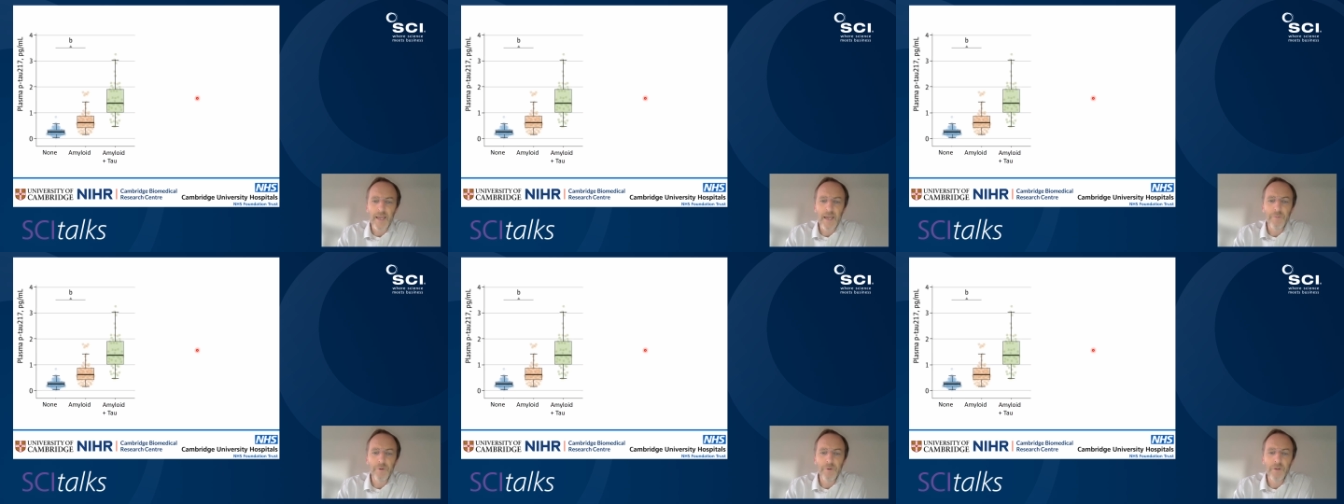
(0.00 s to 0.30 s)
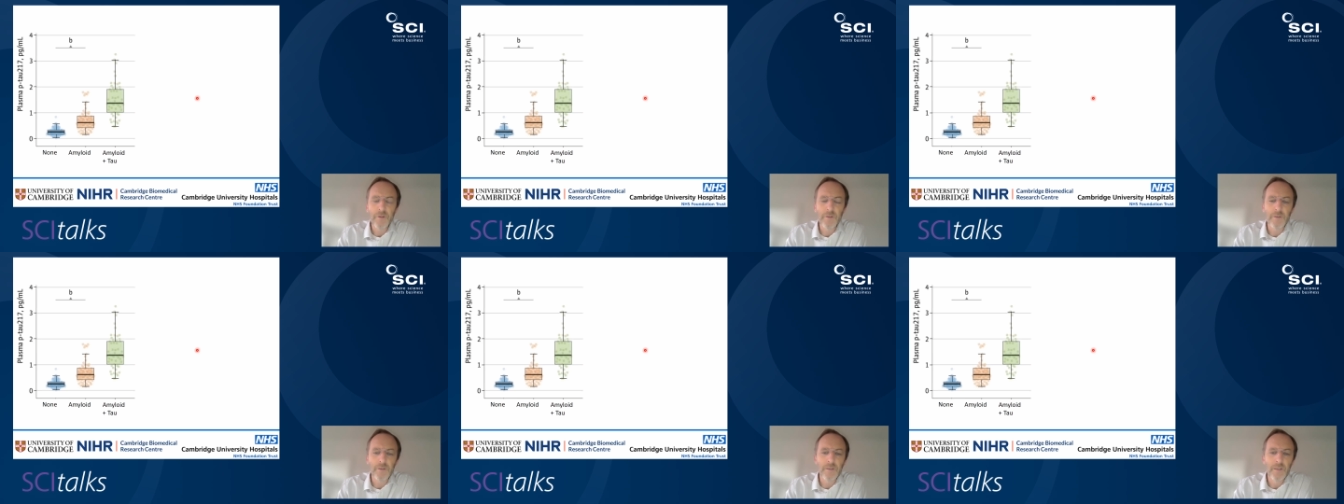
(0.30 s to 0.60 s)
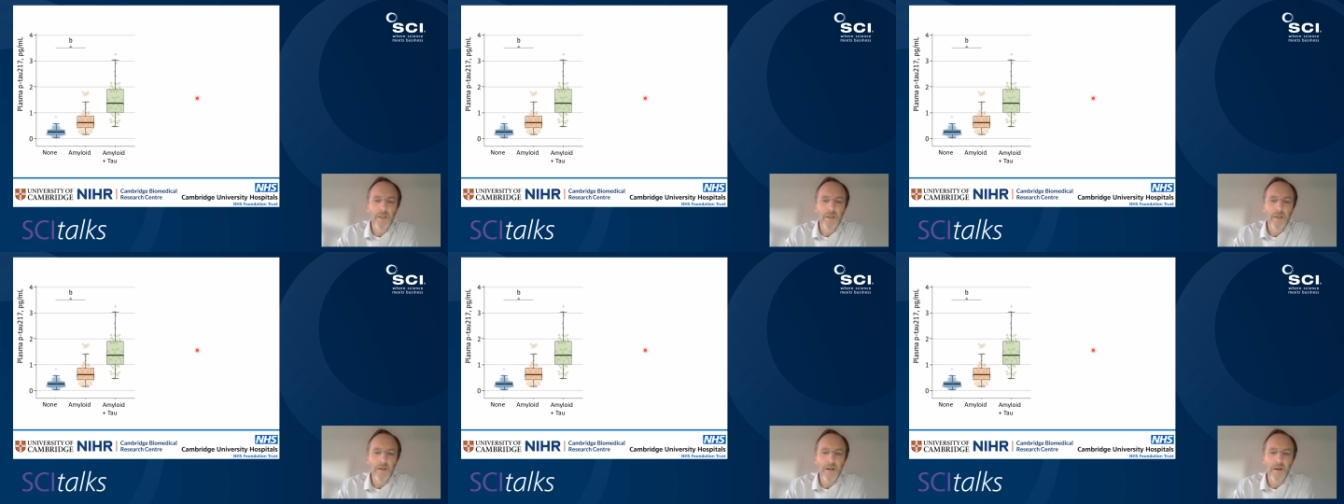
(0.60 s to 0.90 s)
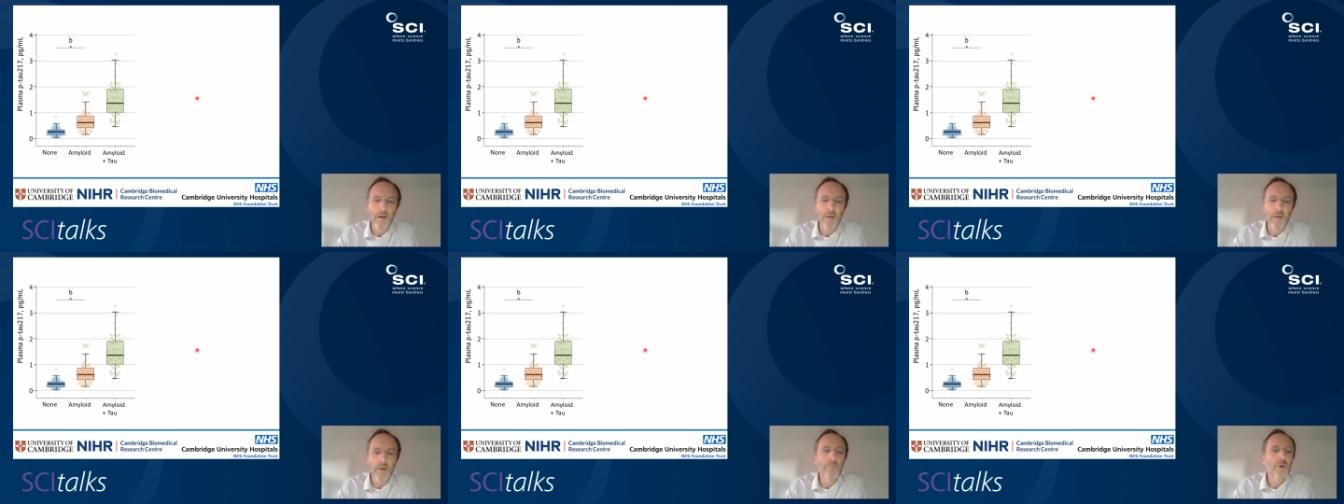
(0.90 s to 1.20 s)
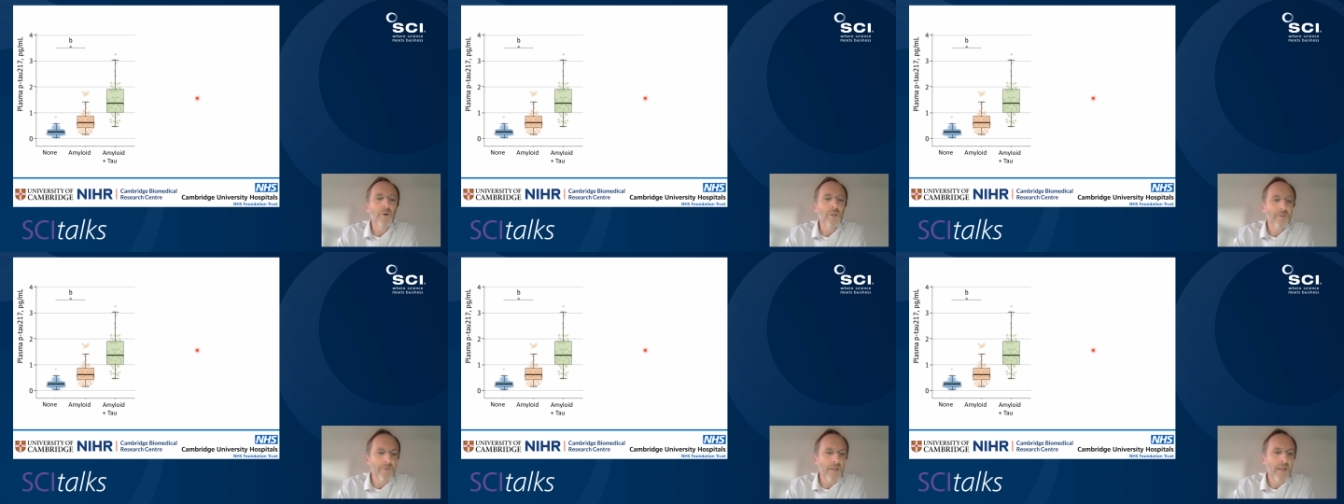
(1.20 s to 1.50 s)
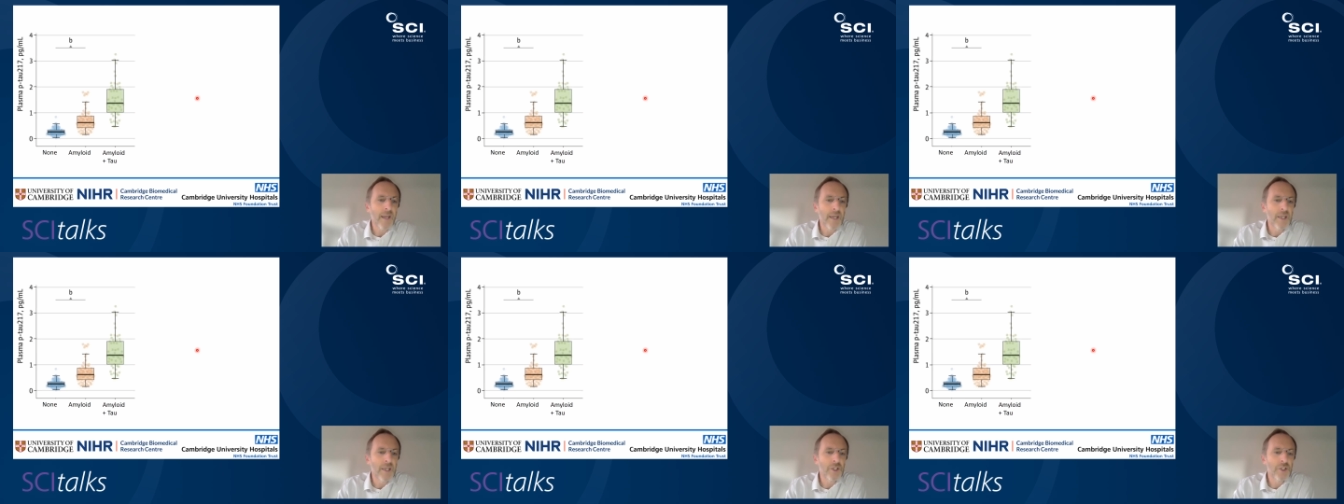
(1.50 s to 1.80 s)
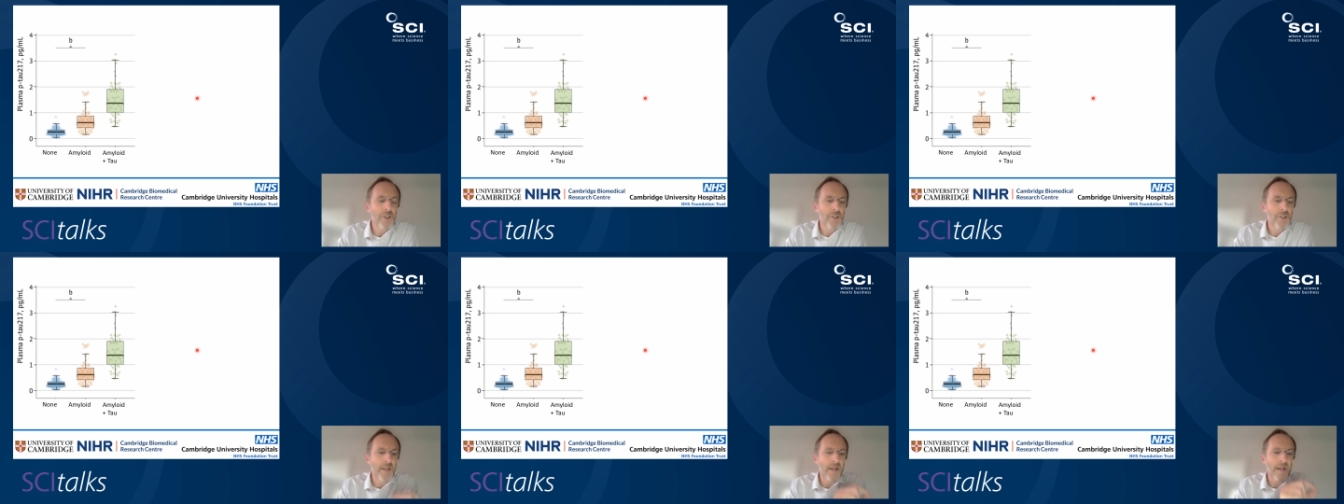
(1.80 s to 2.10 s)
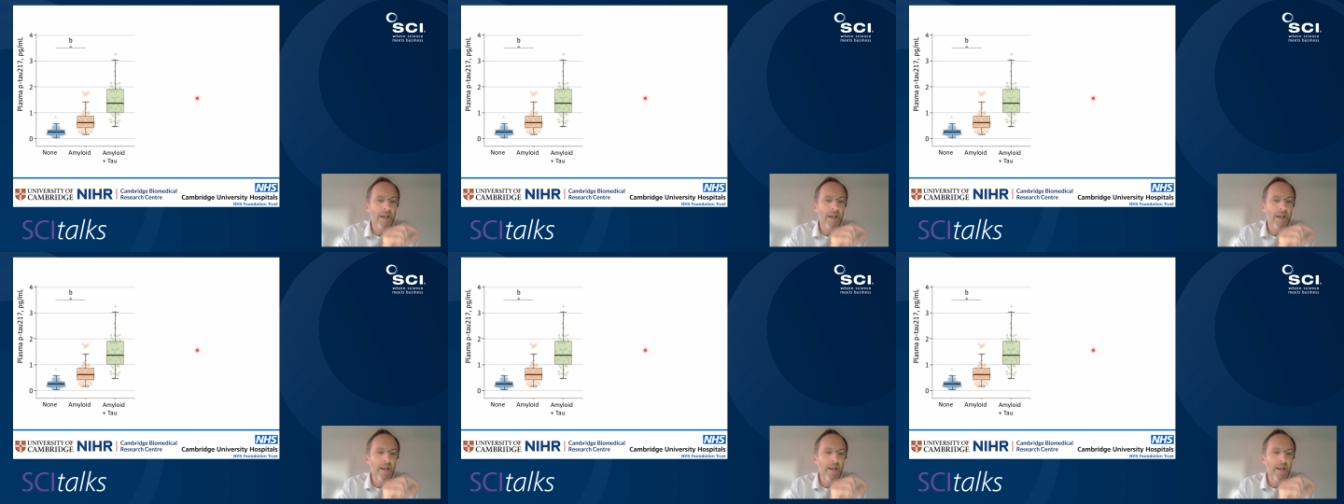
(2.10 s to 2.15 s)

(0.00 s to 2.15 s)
chemical modification